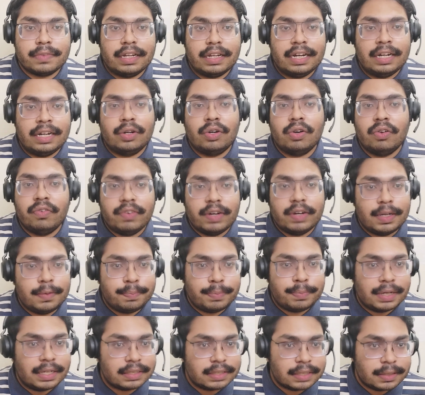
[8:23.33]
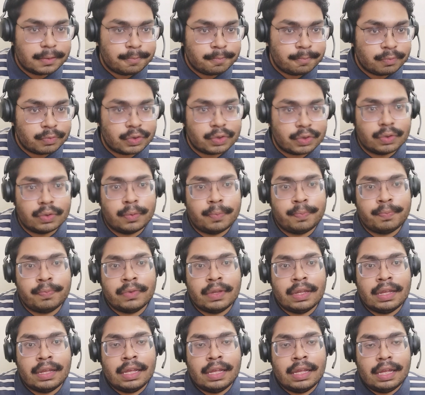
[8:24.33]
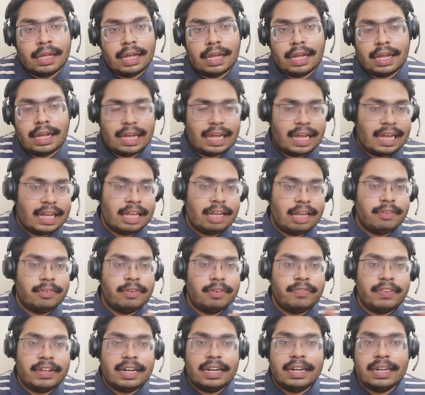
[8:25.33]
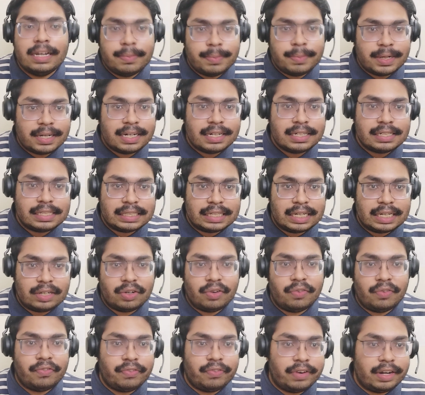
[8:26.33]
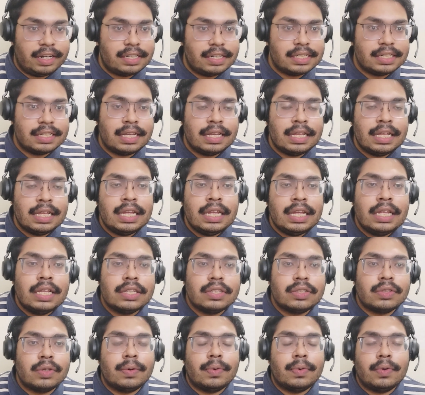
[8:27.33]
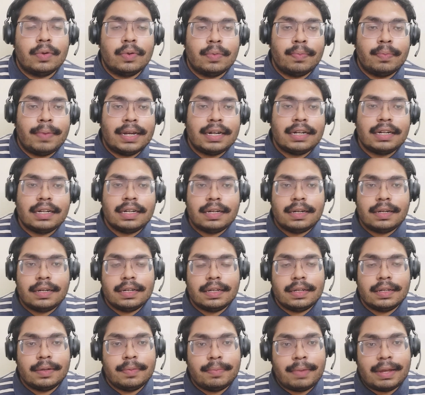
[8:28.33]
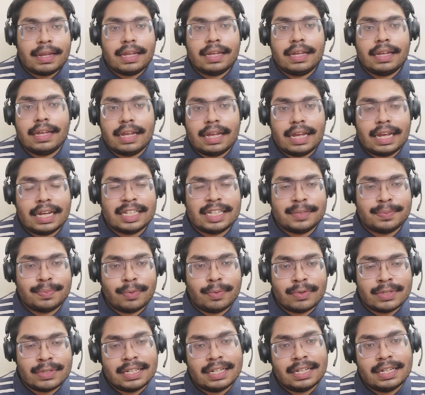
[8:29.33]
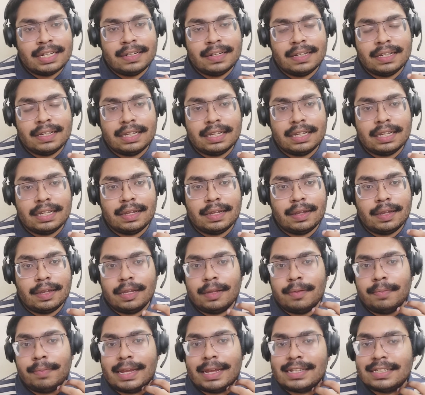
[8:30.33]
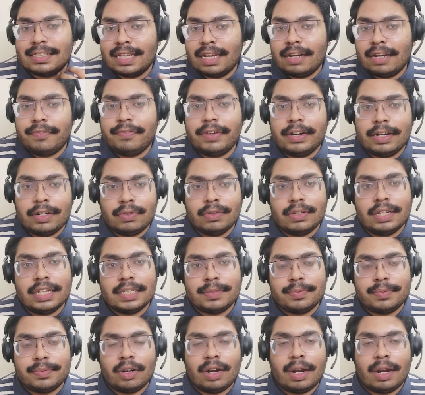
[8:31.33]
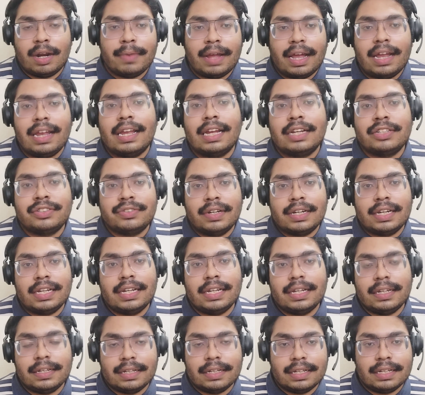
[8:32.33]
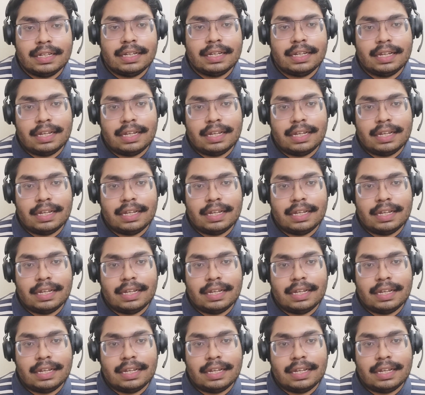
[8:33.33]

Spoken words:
introvert person, so I have a very limited set of friends. So by exposing myself into this program, I actually